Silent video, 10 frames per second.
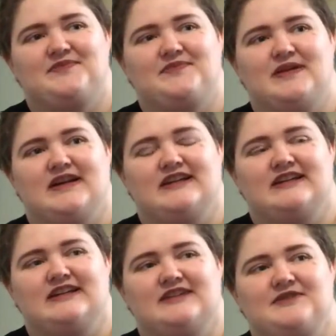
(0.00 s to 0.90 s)
But
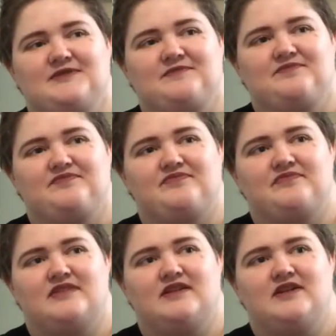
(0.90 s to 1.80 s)

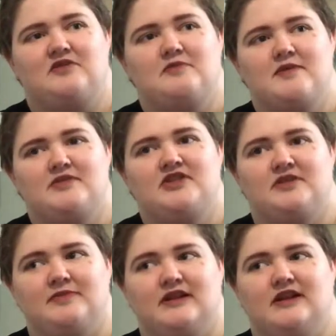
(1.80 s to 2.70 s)
I remember there
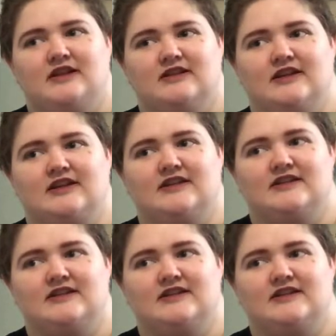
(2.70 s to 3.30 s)
being like